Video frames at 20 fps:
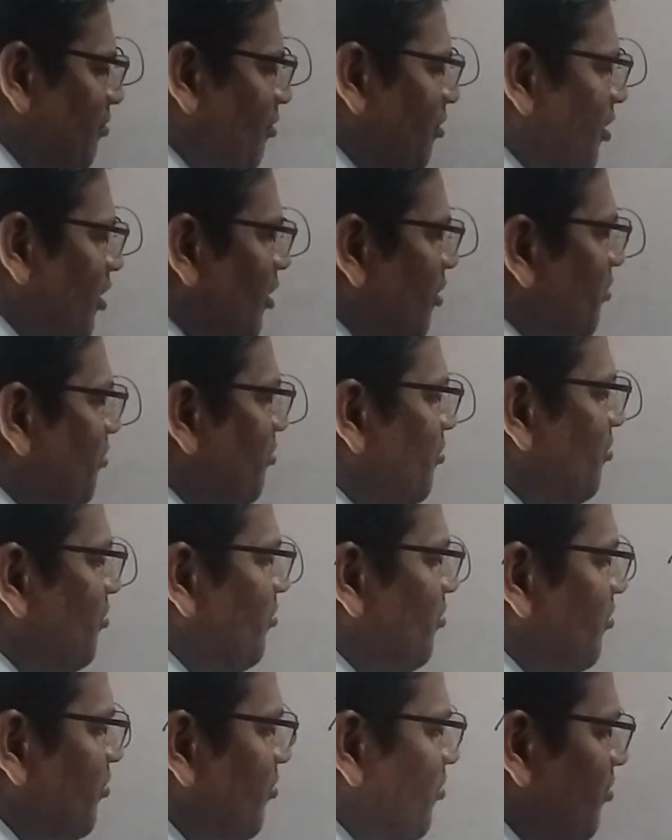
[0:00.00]
from
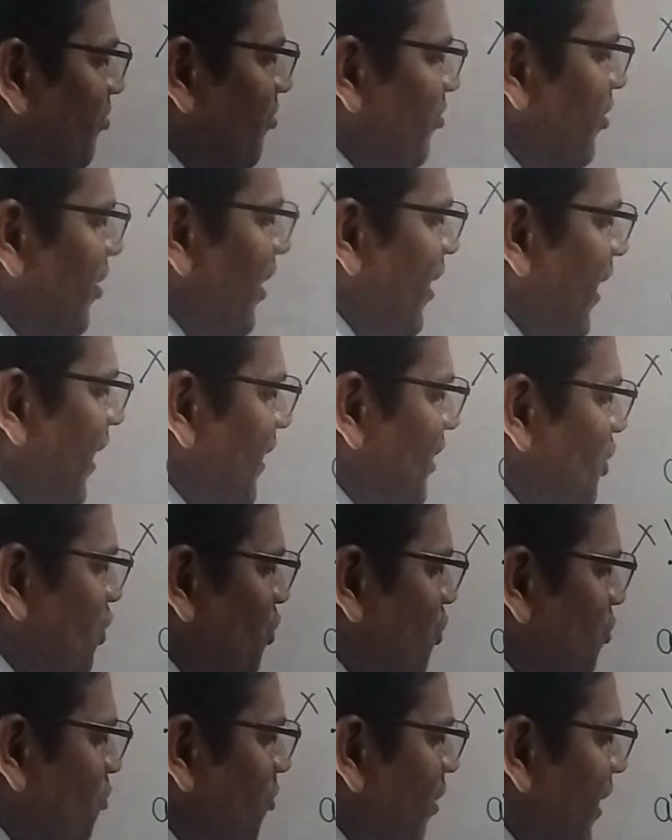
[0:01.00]
X
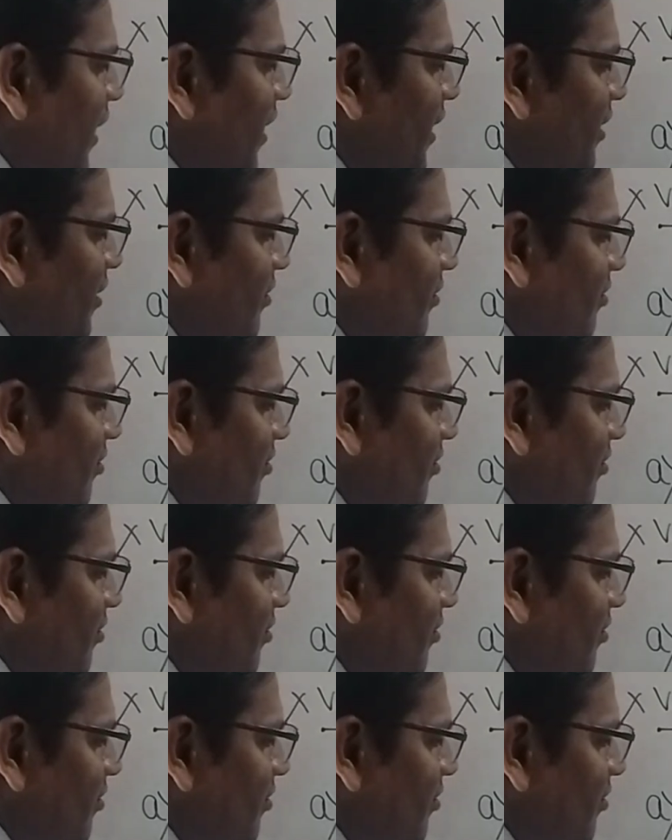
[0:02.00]
to Y.